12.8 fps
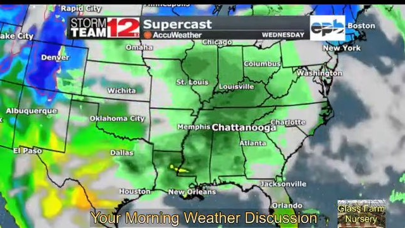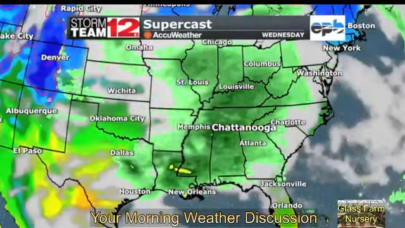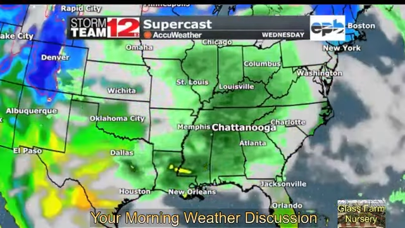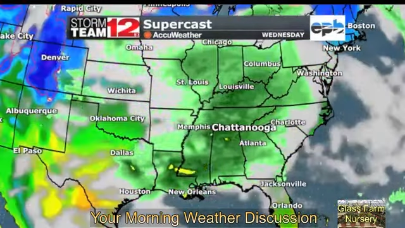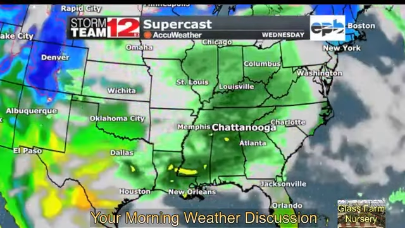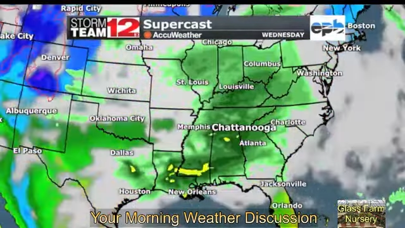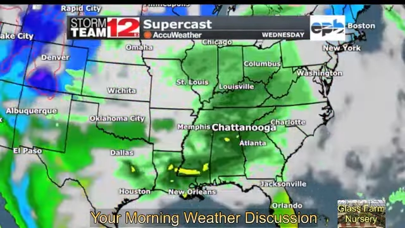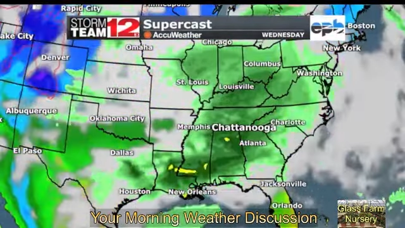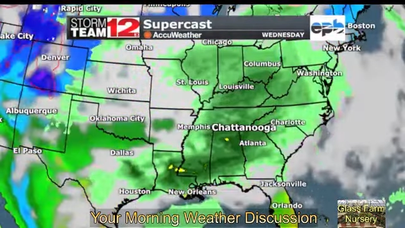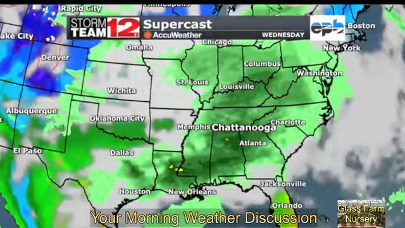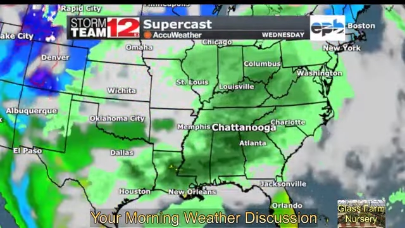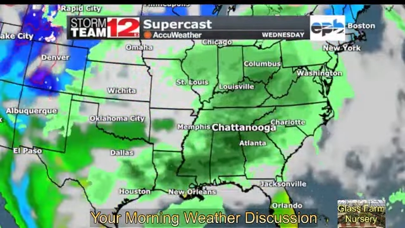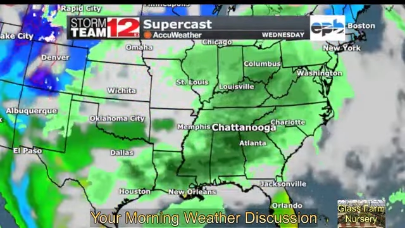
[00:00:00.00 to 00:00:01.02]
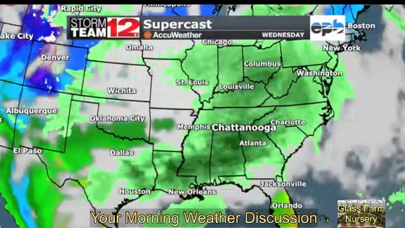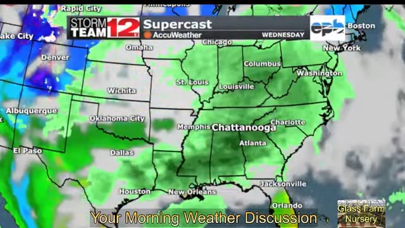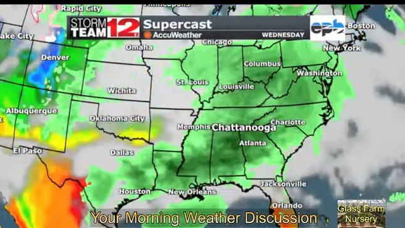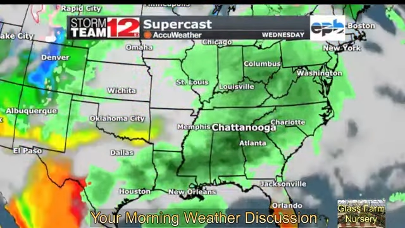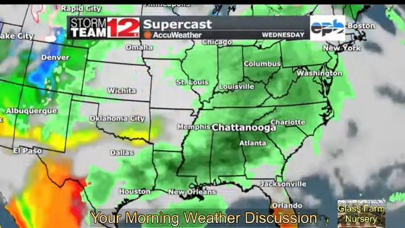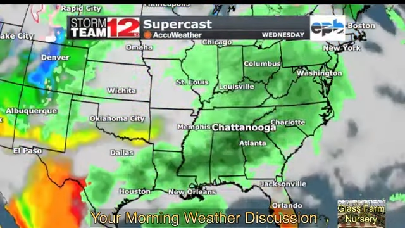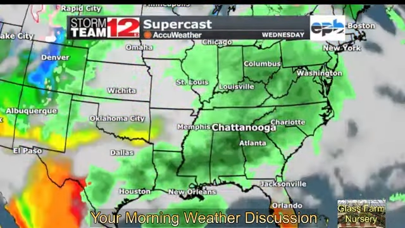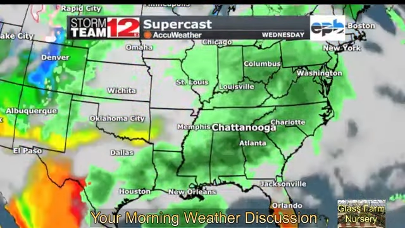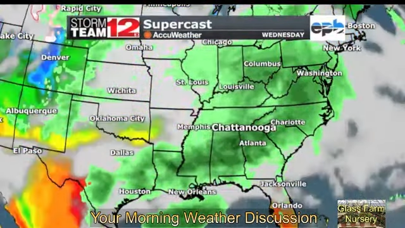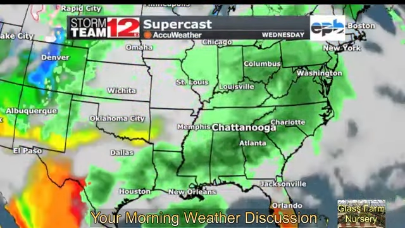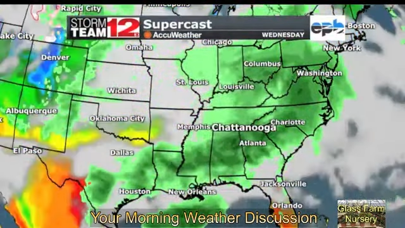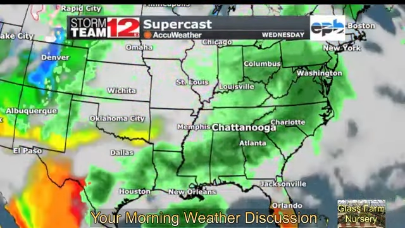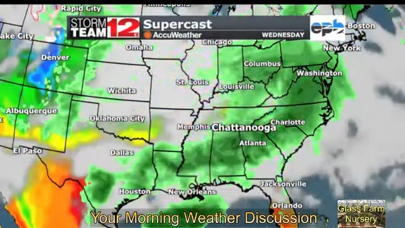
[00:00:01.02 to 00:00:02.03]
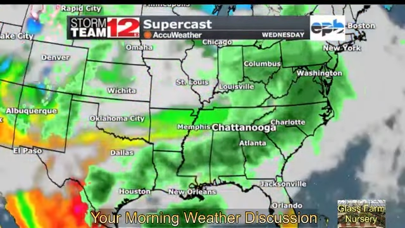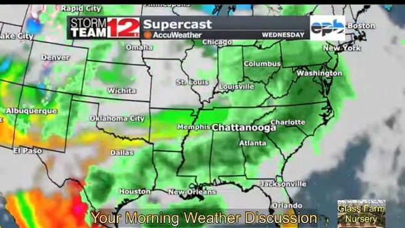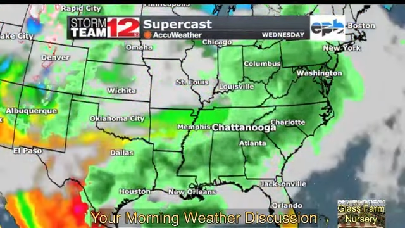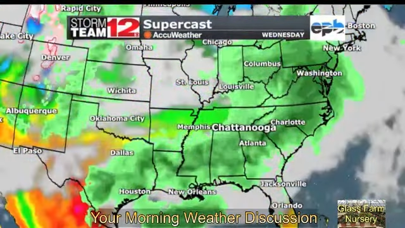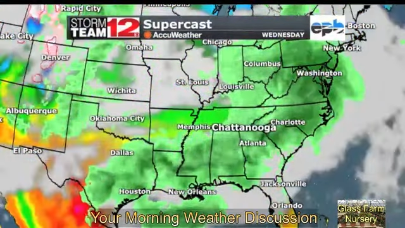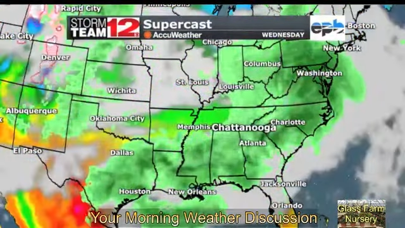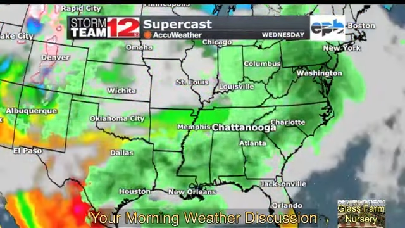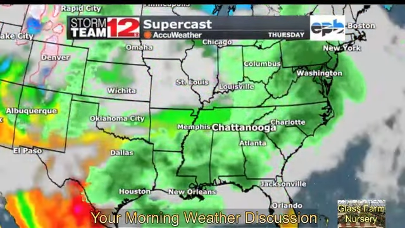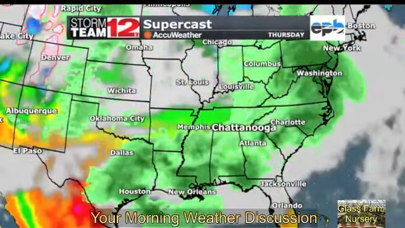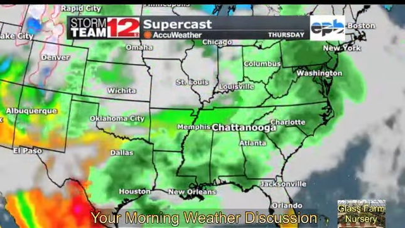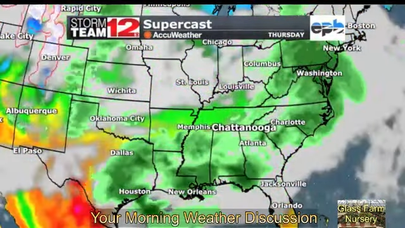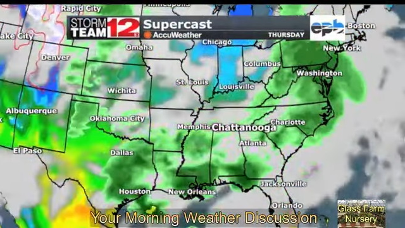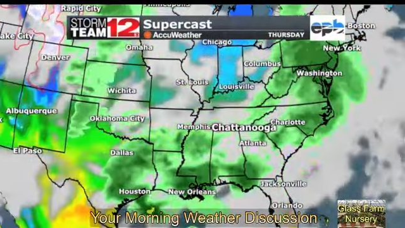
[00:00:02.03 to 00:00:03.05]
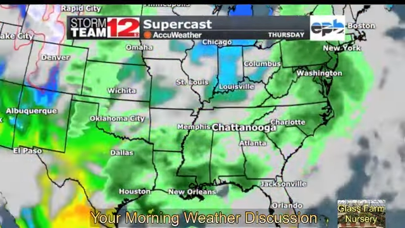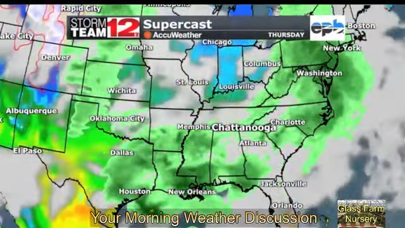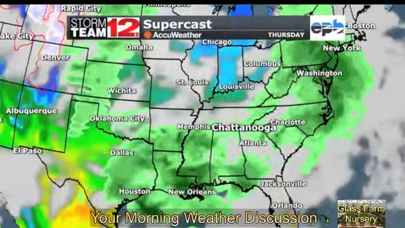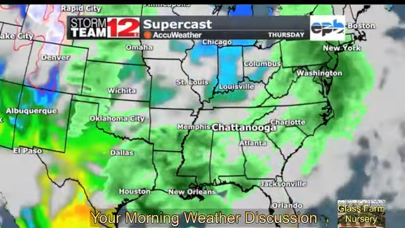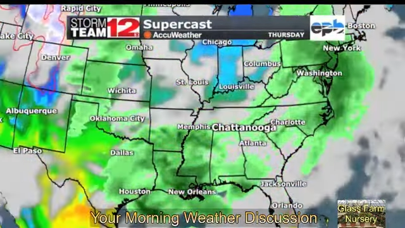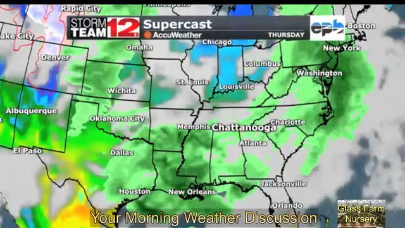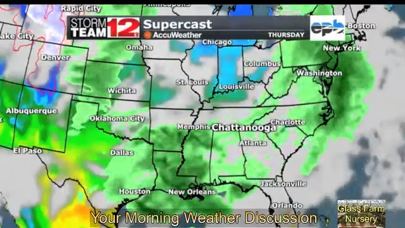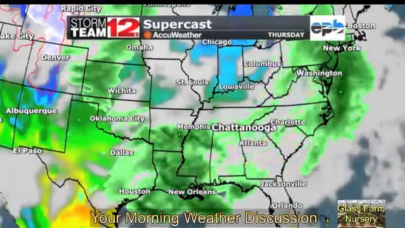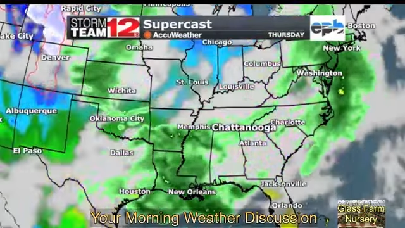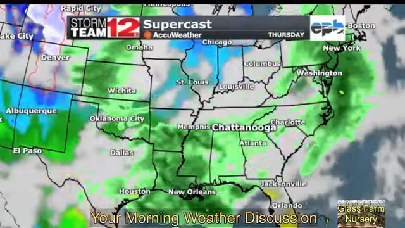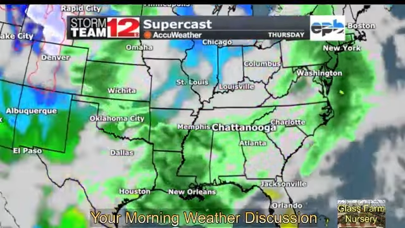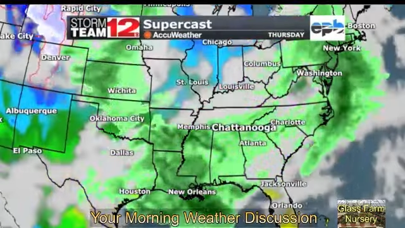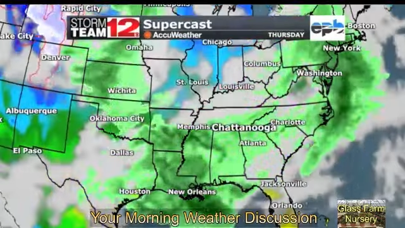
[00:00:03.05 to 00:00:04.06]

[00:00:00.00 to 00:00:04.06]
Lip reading: No face is visible, so there are no lips to read.